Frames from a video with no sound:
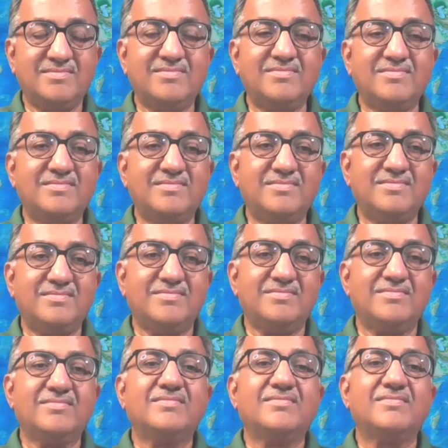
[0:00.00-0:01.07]

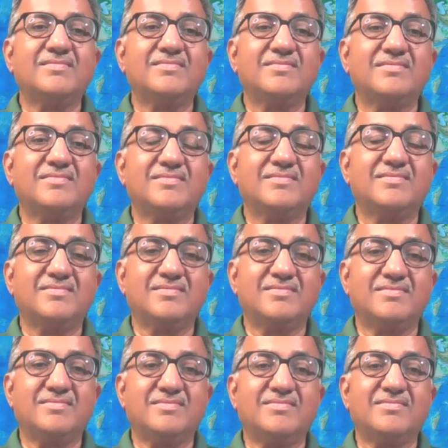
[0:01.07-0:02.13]

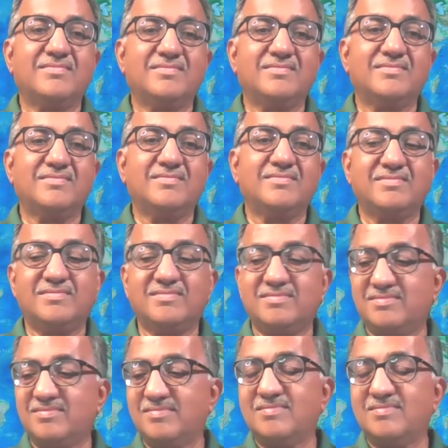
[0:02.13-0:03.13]
(silent)